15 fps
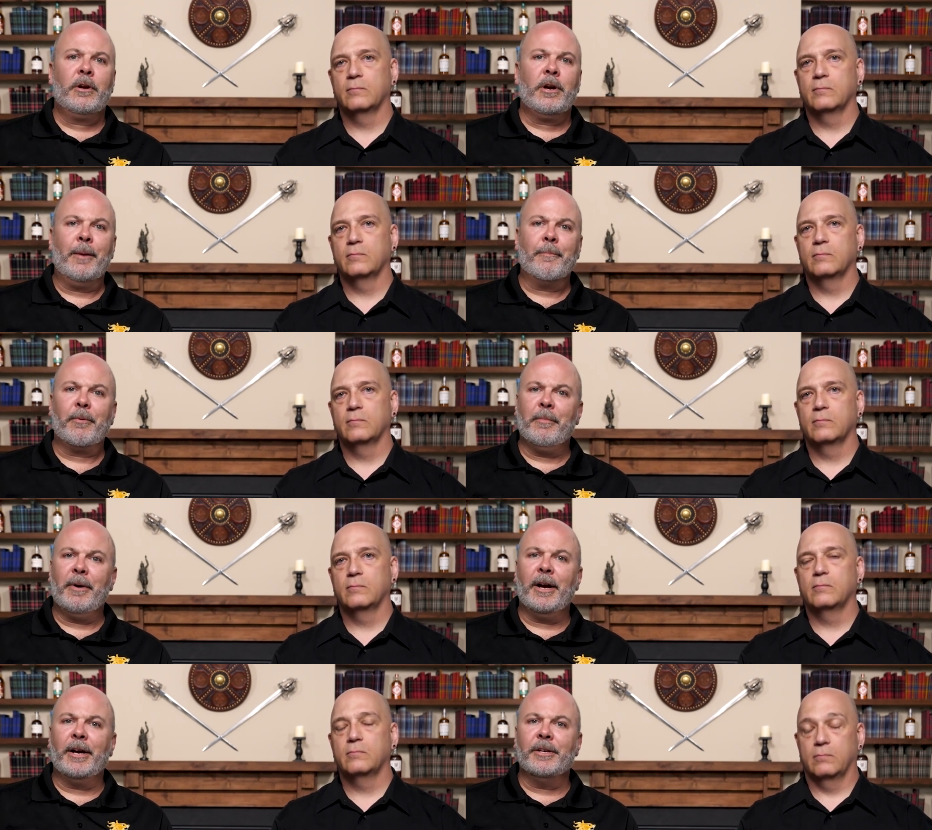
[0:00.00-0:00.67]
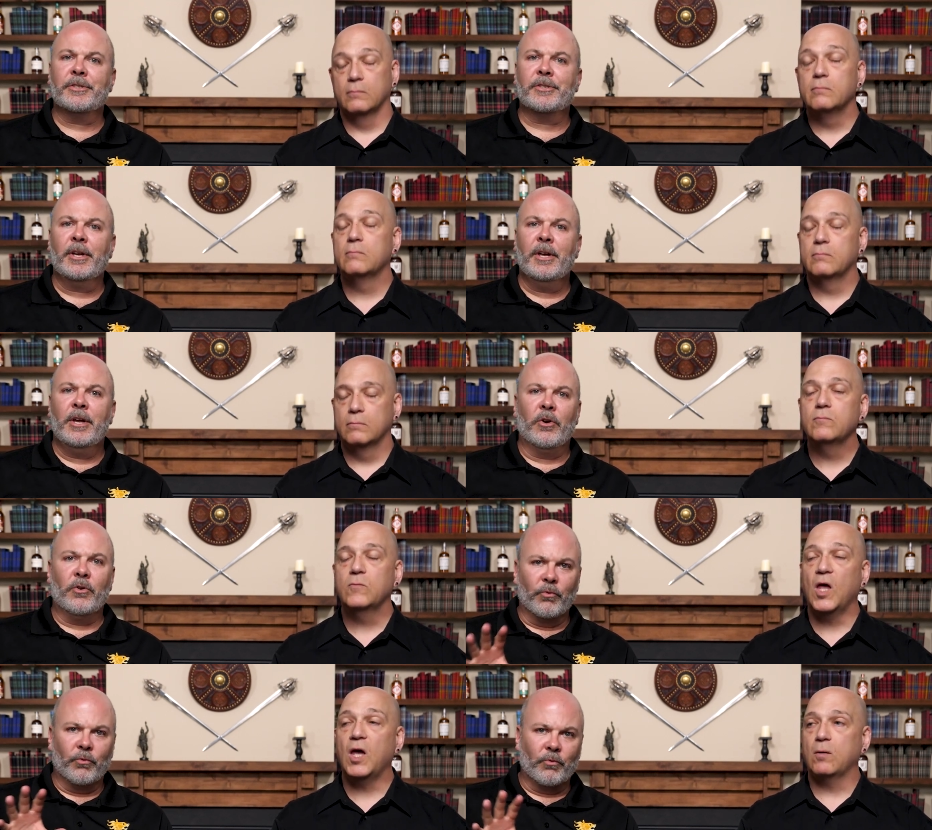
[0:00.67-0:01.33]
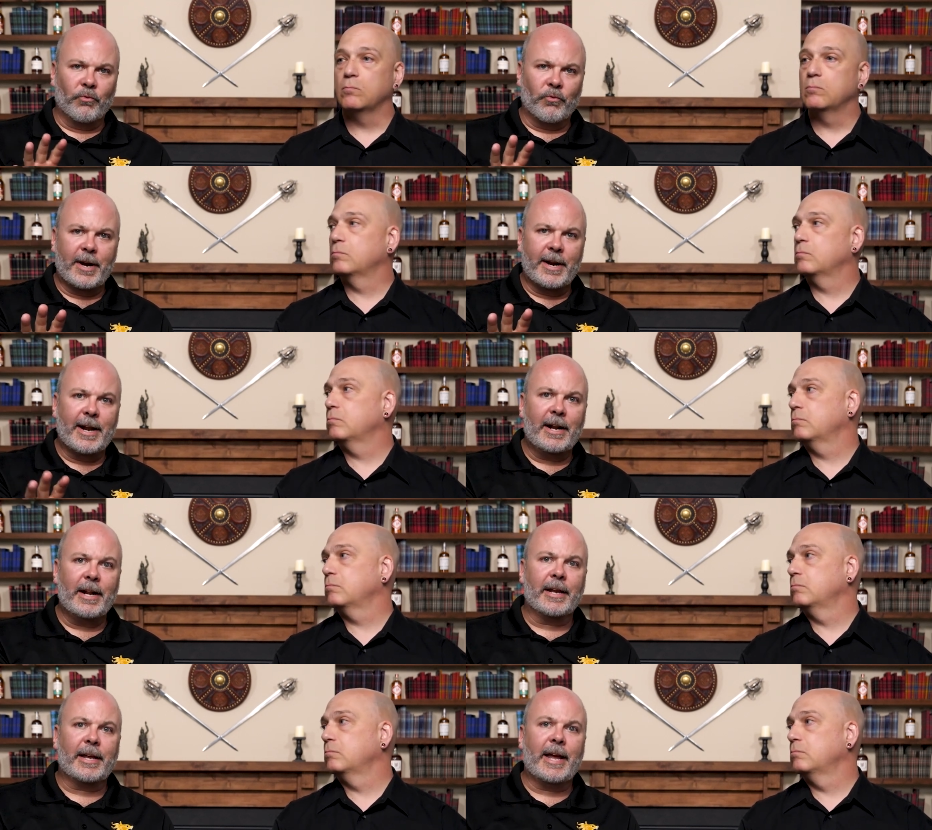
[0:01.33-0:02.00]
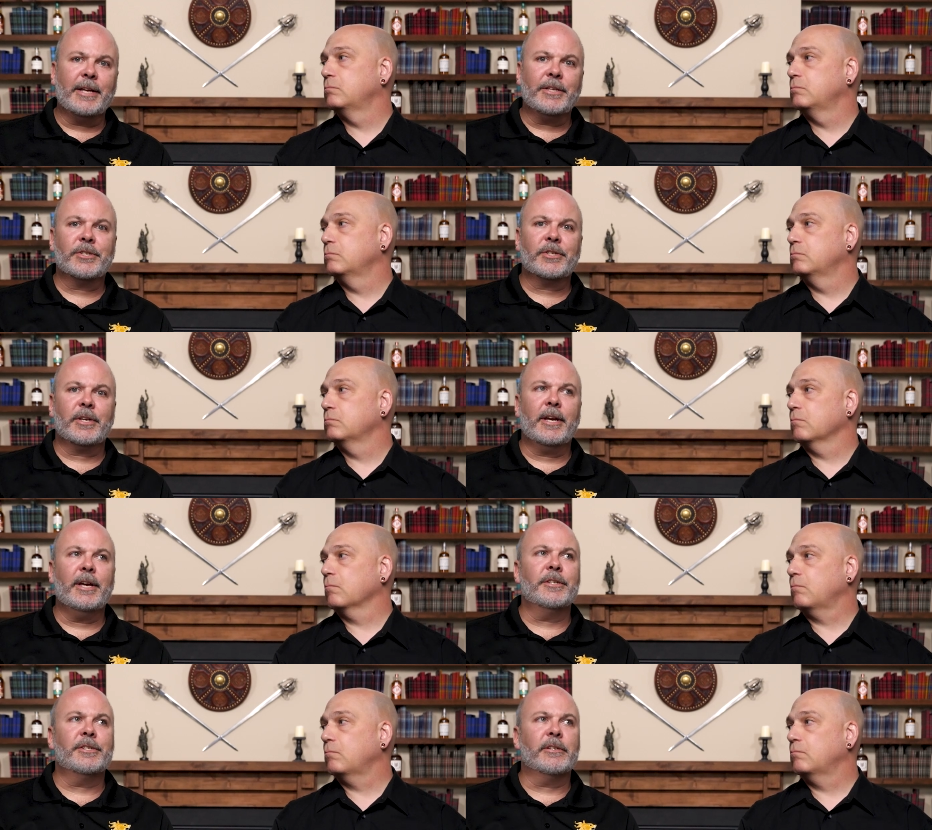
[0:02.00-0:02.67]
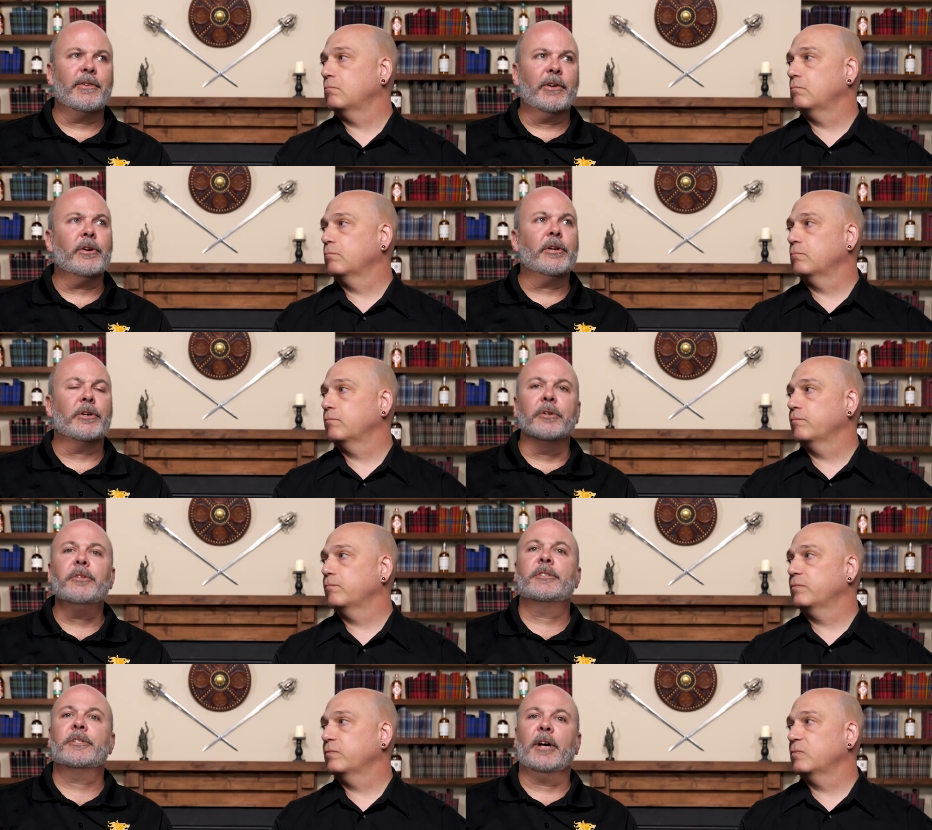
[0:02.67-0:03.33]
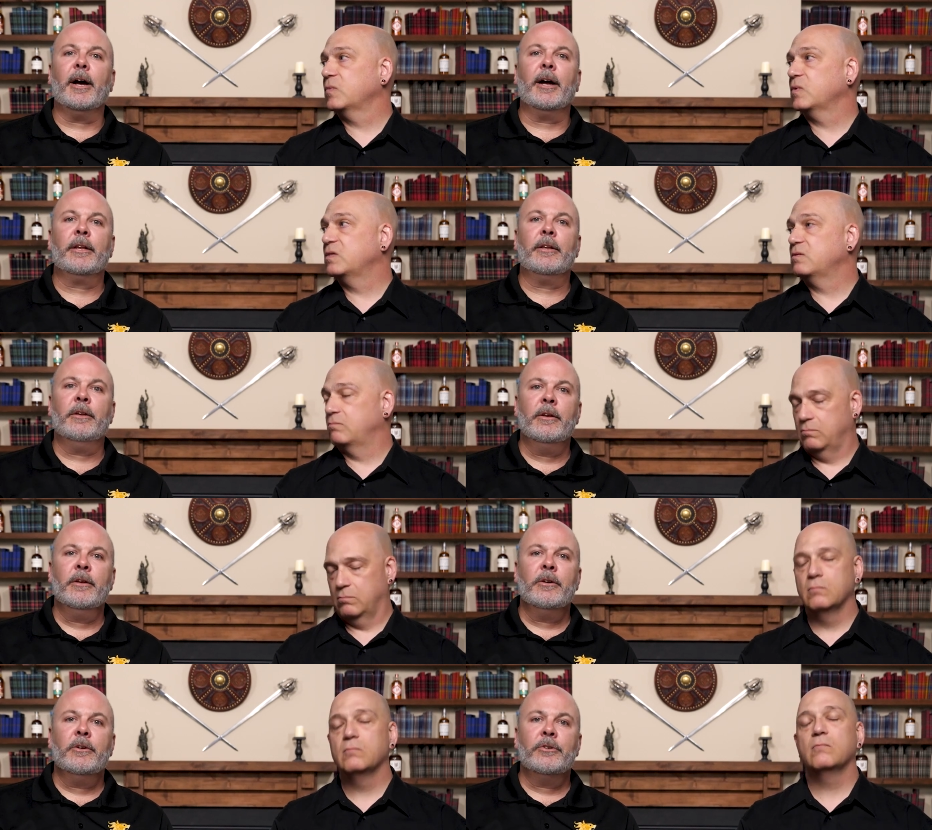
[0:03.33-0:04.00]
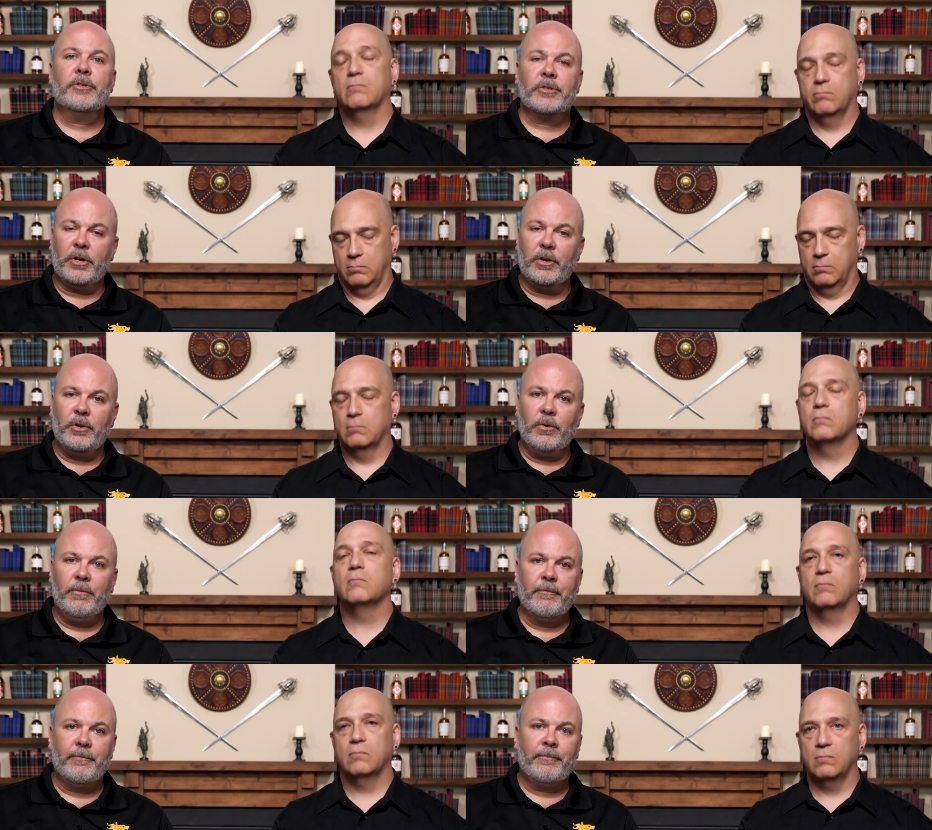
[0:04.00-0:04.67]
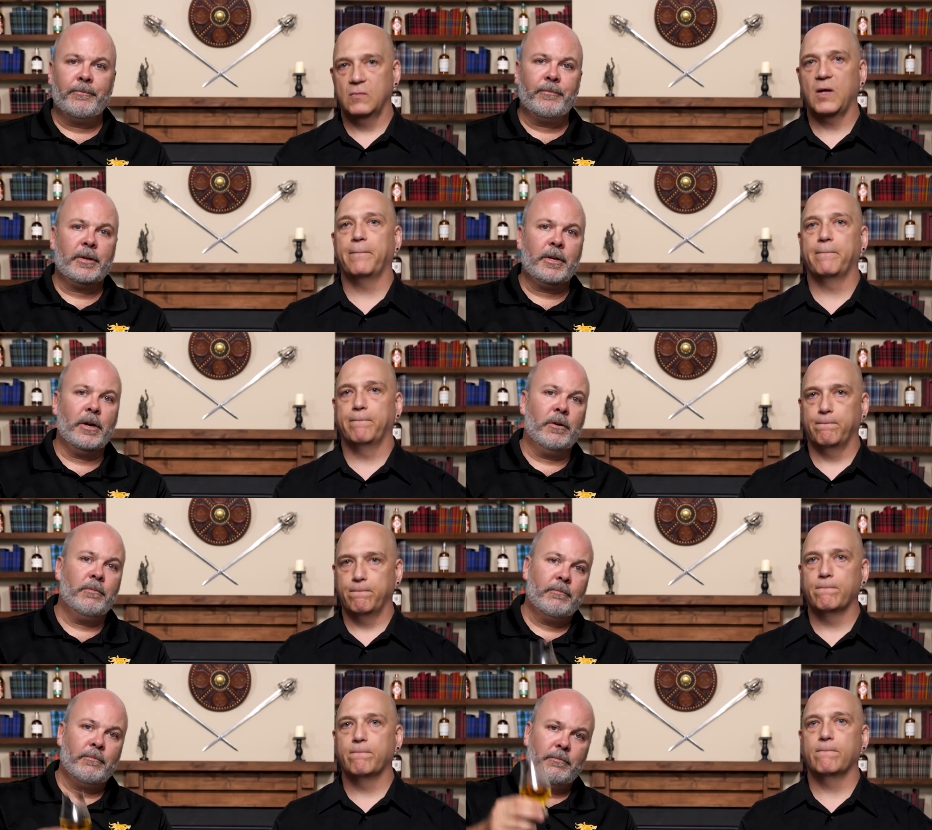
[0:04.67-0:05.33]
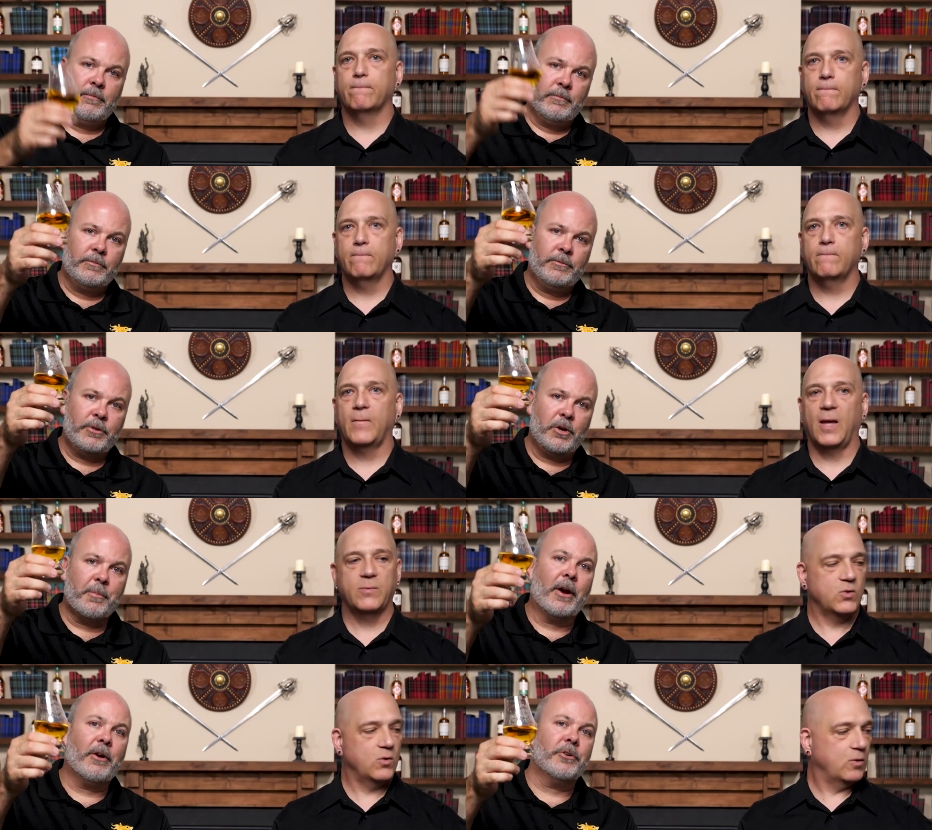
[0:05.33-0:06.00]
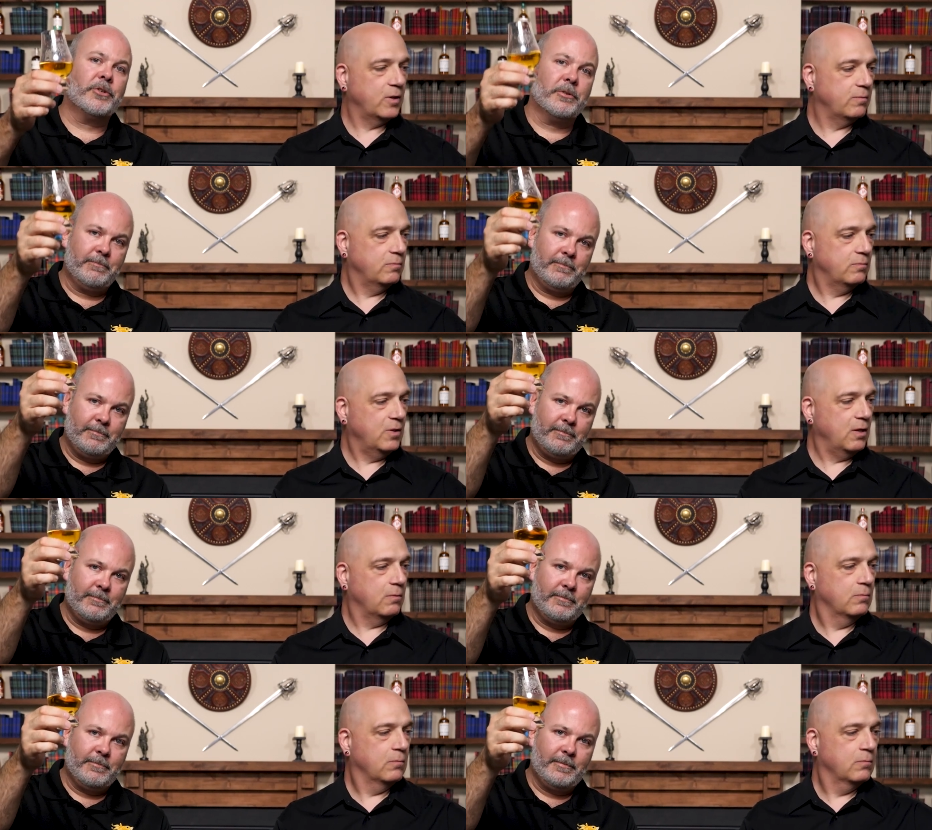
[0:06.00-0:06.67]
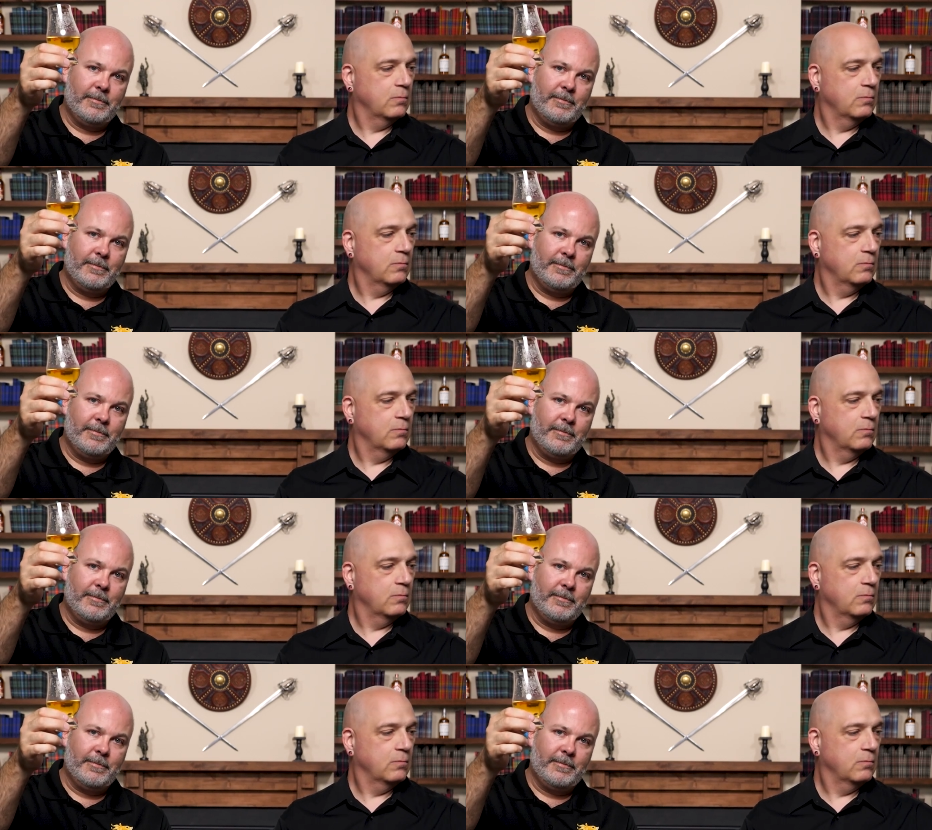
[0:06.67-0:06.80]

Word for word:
Speaker 1: compromise yeah. right out of the gates is a very good sign. So yep. you know,
Speaker 2: to your Absolutely. marriage.
Speaker 1: Yeah.